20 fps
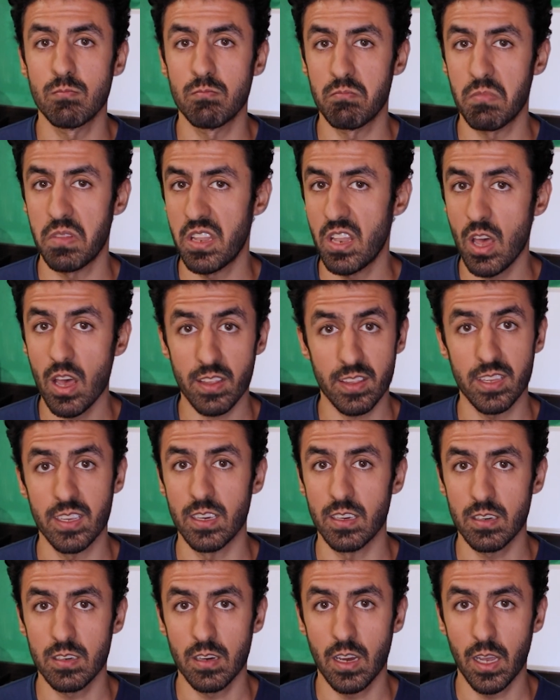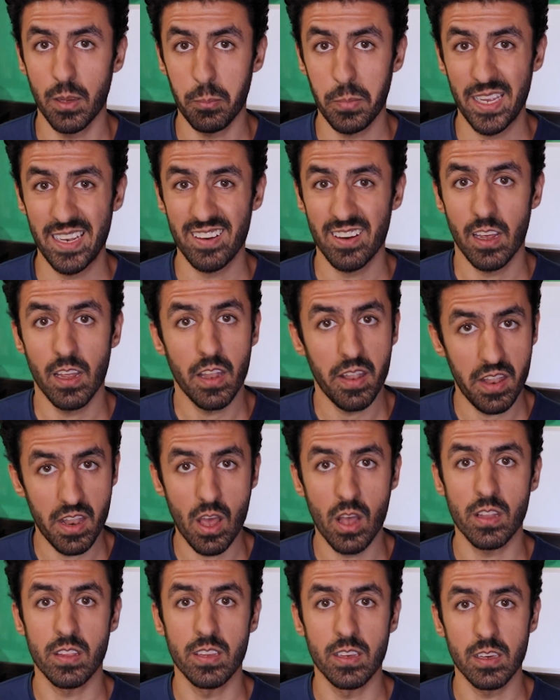Nothing. I mean
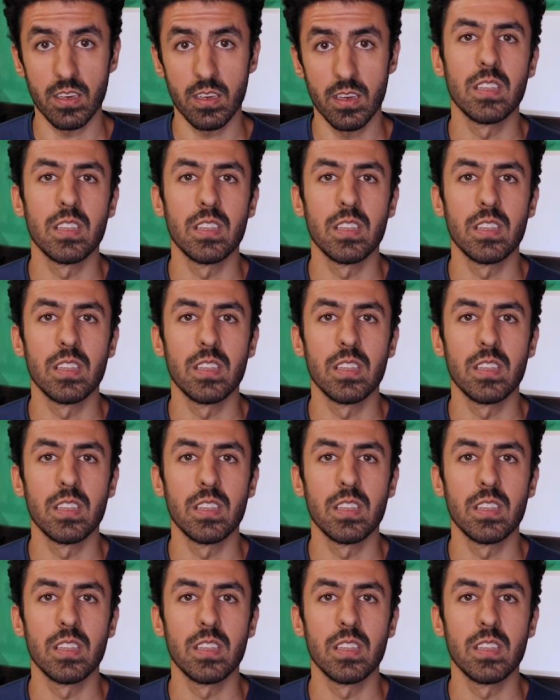nothing.